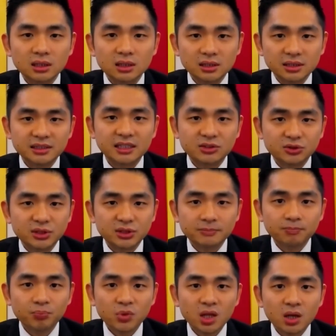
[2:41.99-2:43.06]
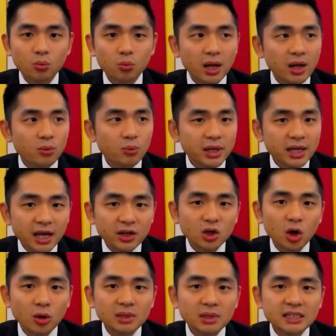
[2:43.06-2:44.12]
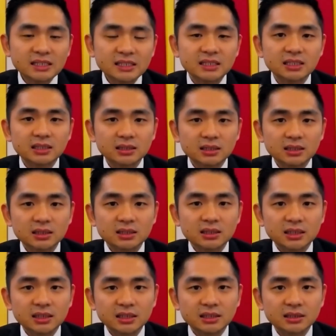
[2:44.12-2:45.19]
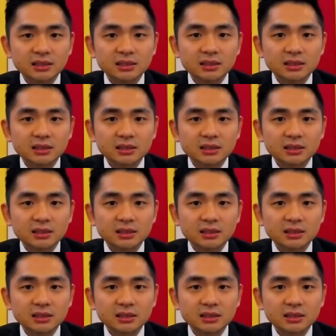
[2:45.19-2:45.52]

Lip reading: industry, where we can normally see in